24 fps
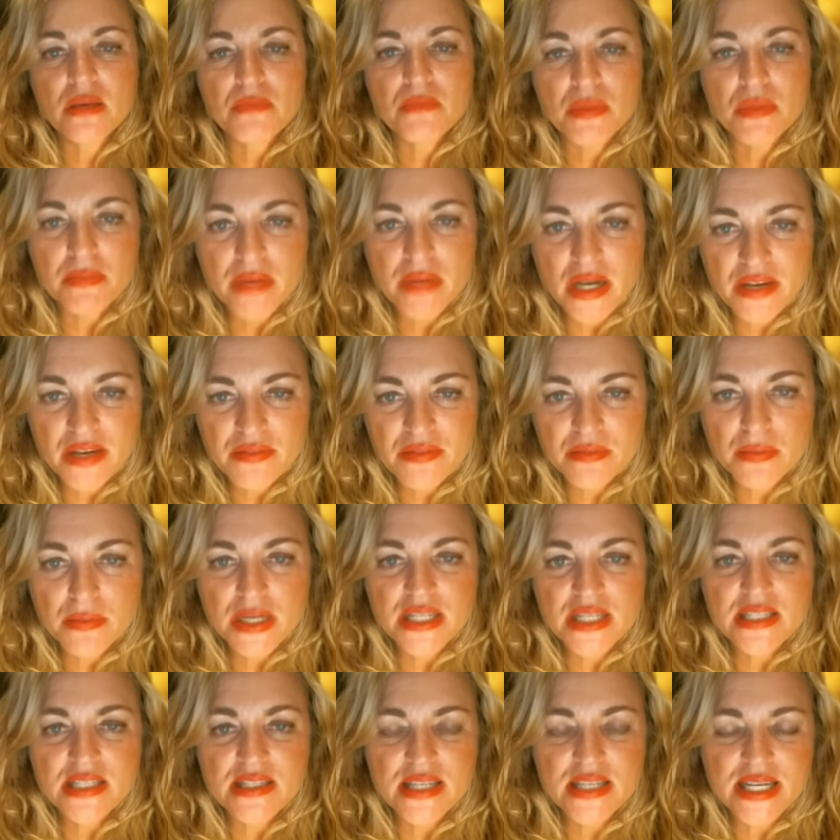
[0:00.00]
But my, my
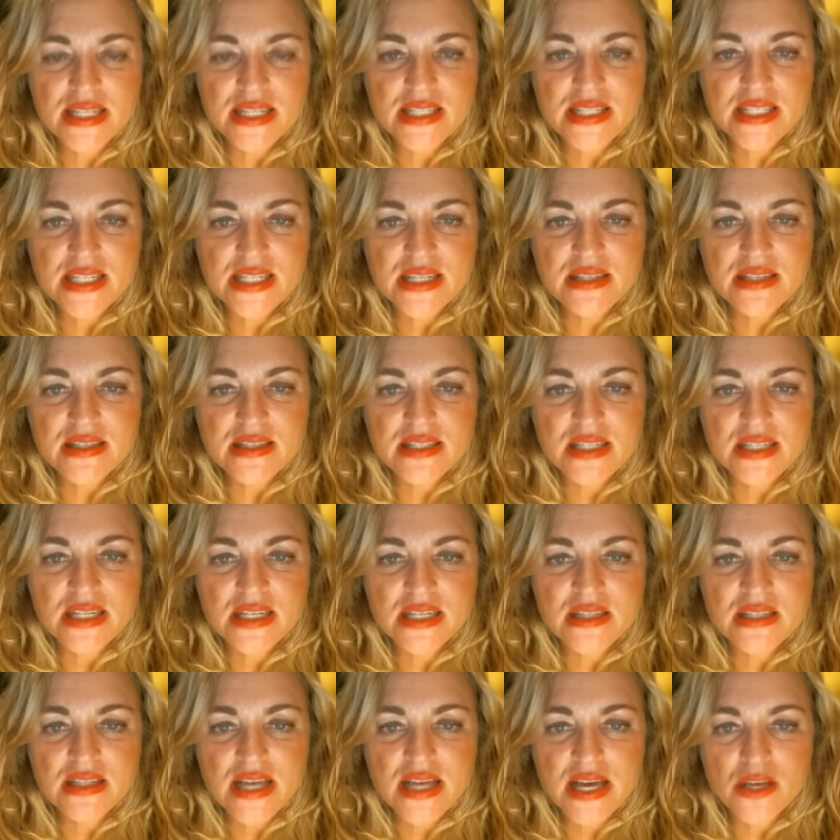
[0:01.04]
sense is,
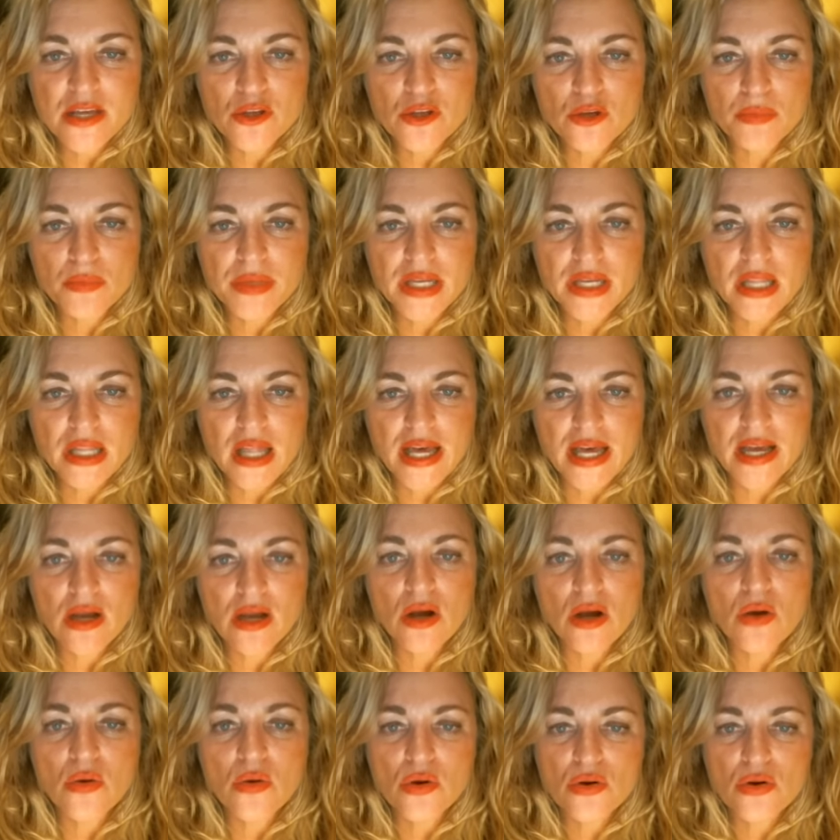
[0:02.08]
is that you'll be like,
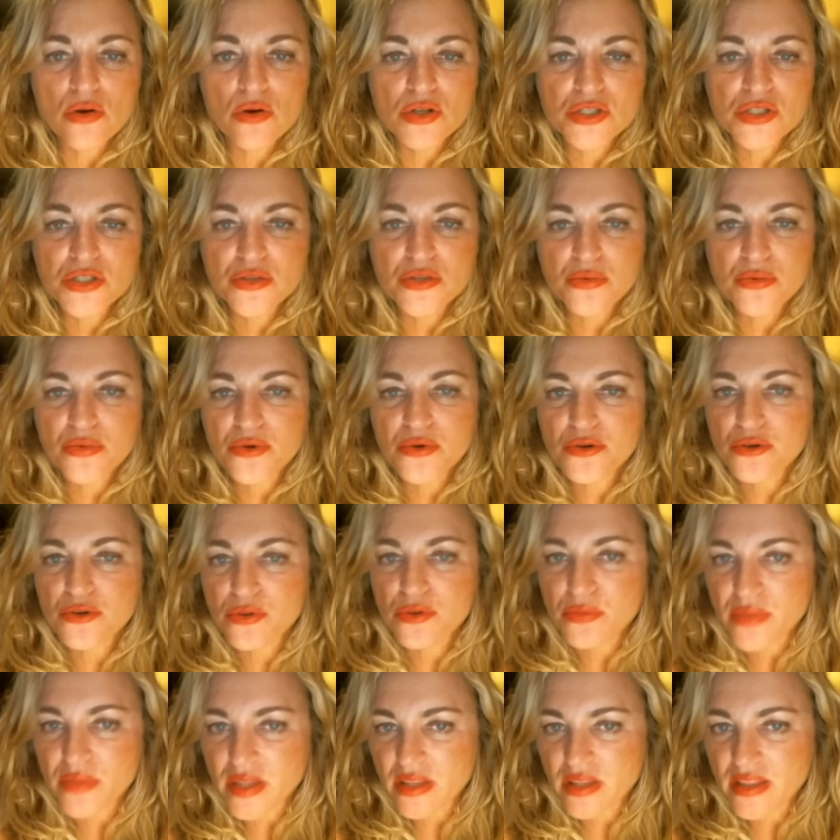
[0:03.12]
oh, across the
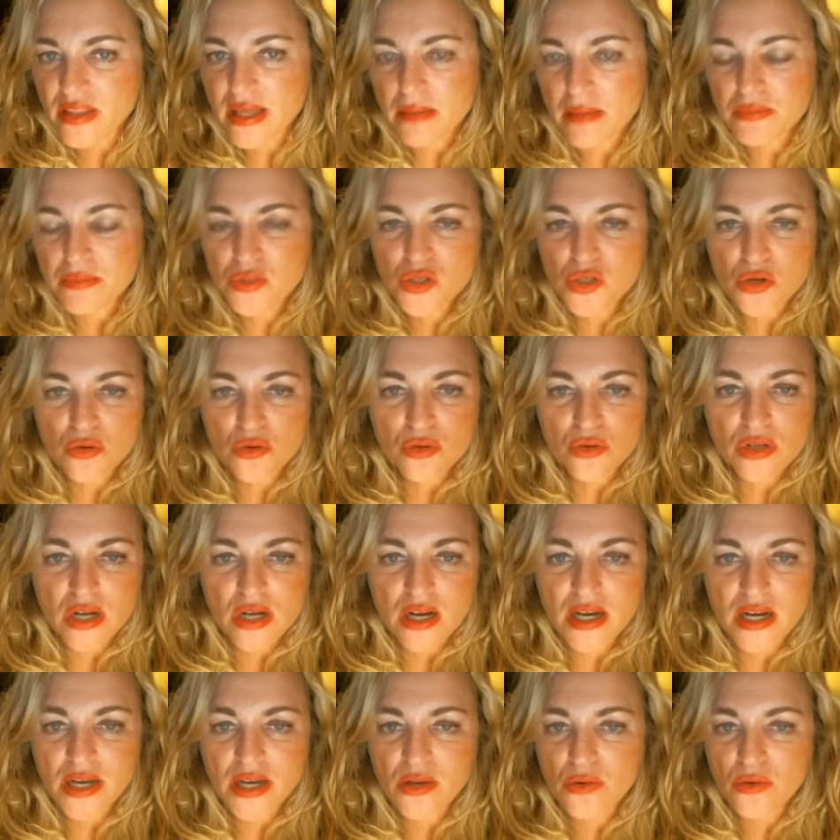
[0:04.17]
room, that tall
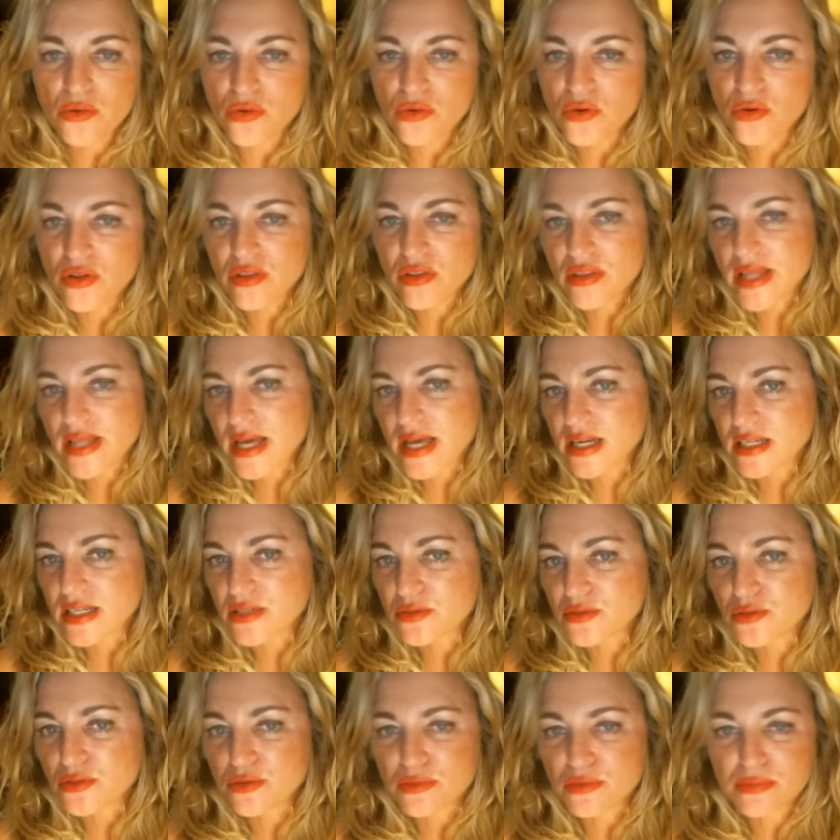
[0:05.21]
guy, or that
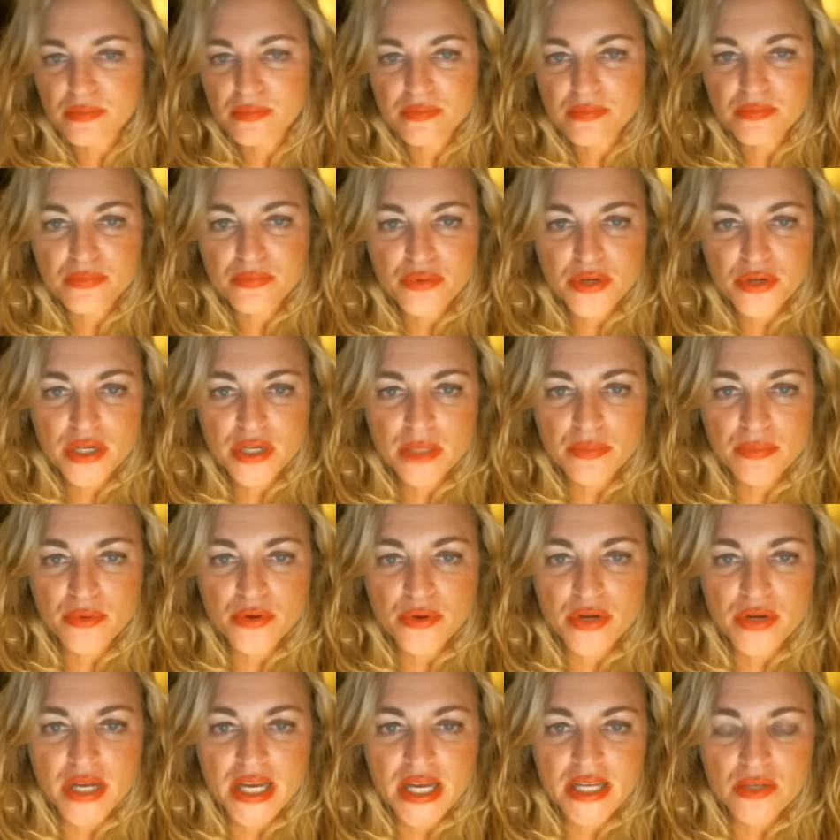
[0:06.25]
little pretty
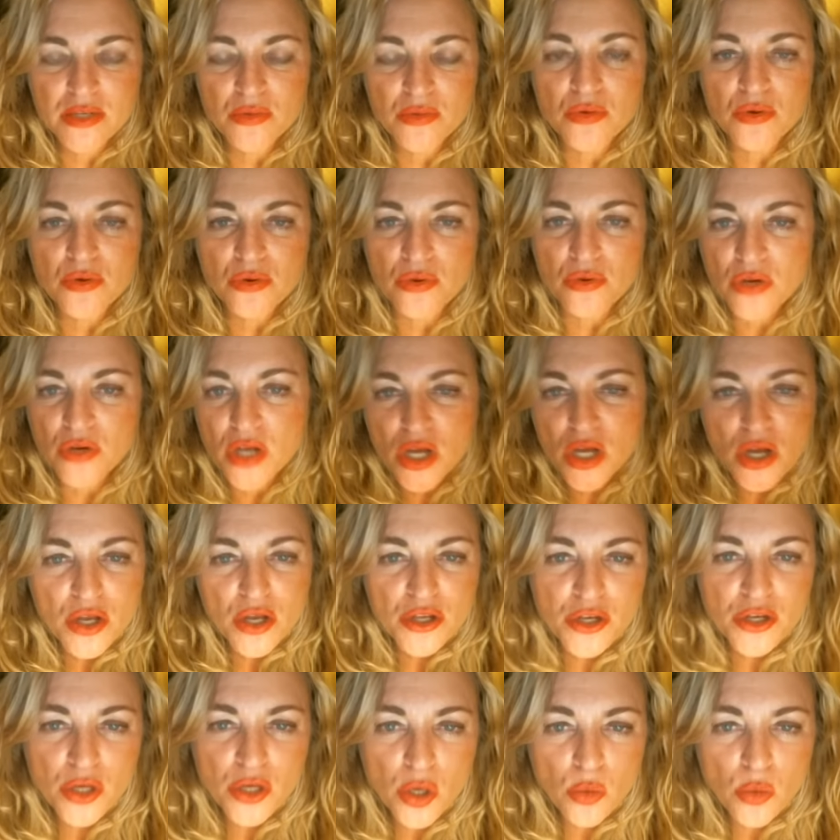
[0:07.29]
brunette, or,
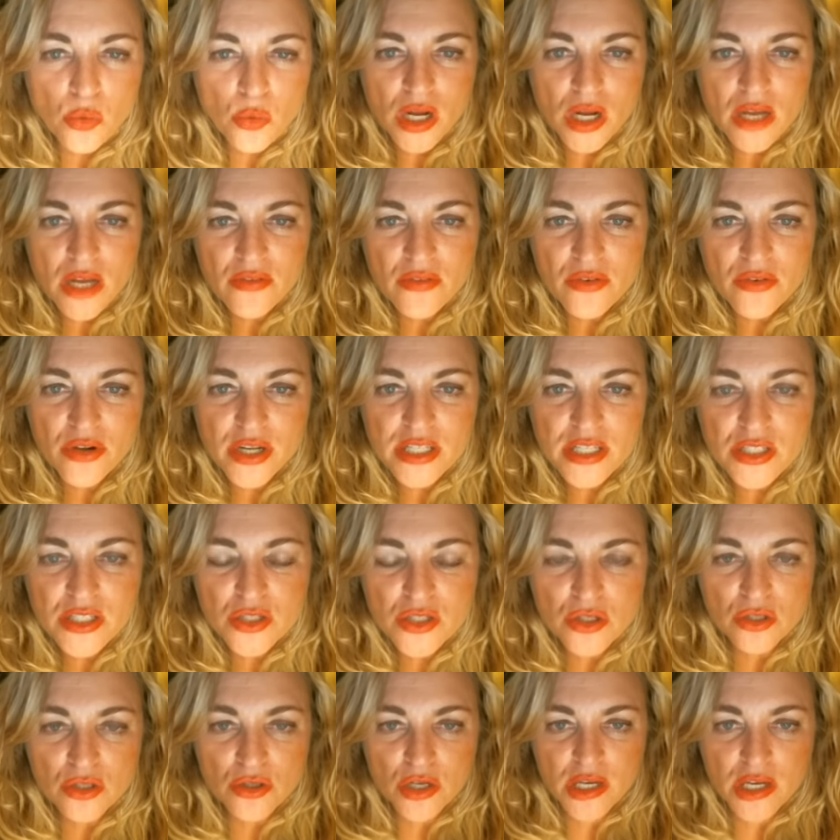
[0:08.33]
you know, whatever it is
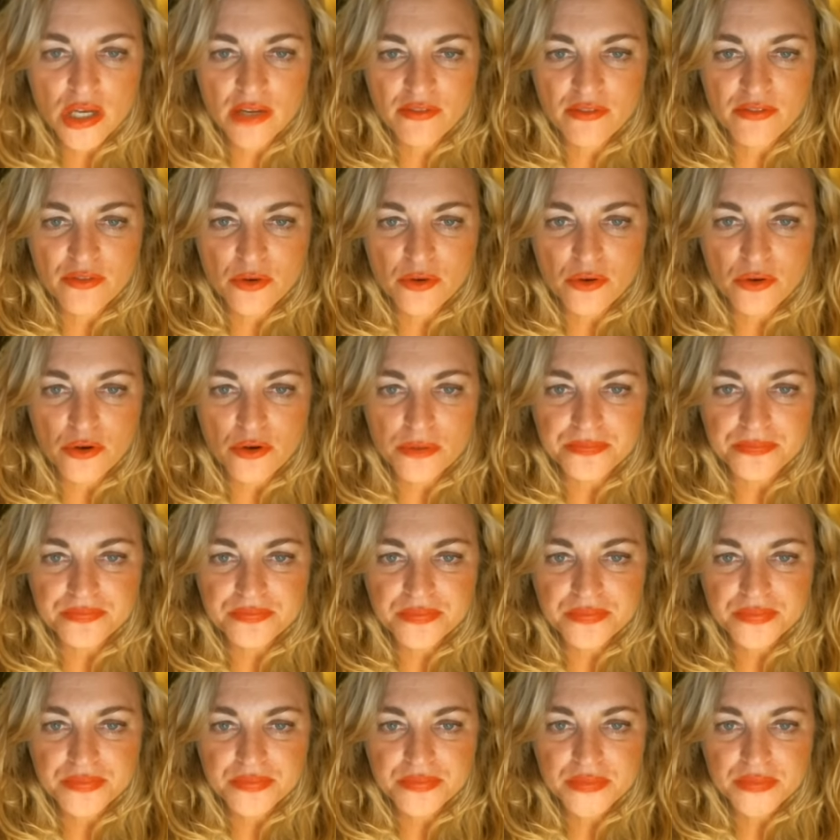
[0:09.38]
you're looking for.
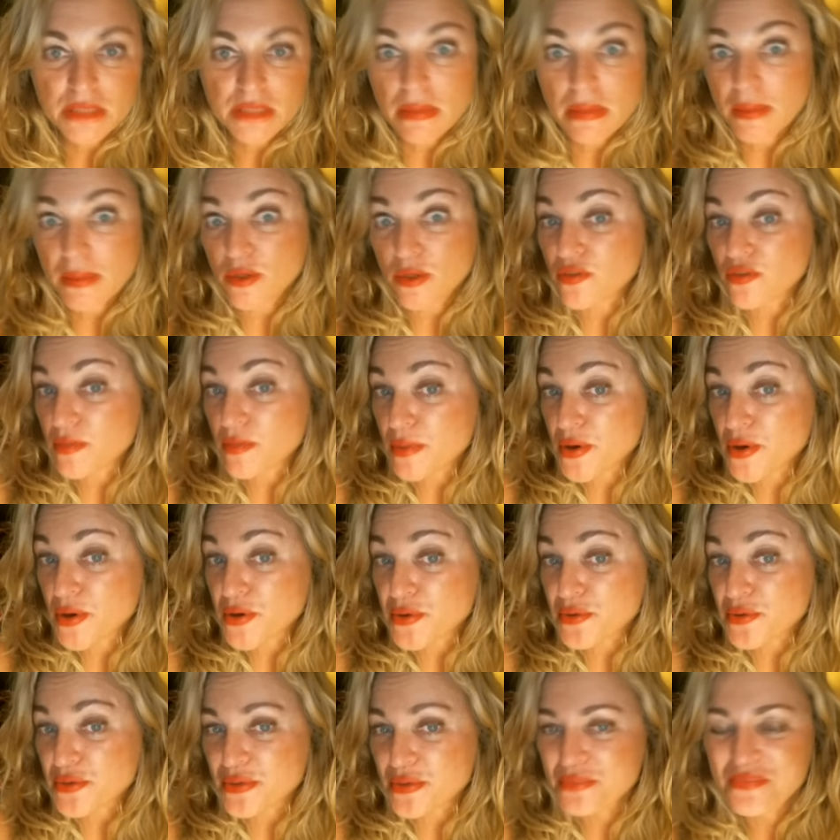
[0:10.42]
We're looking for
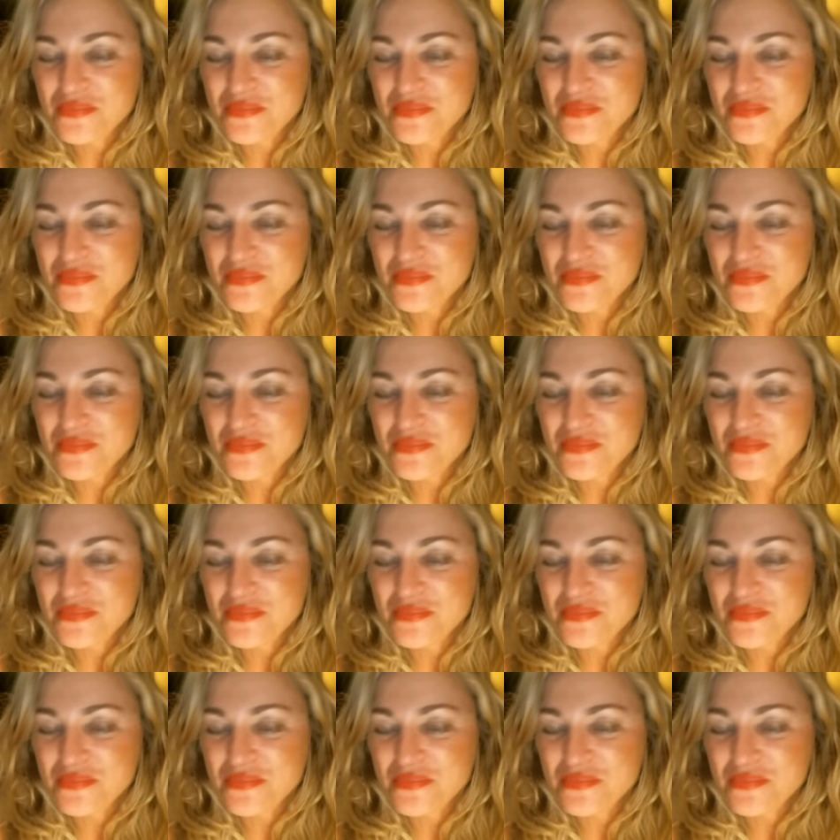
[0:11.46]
both.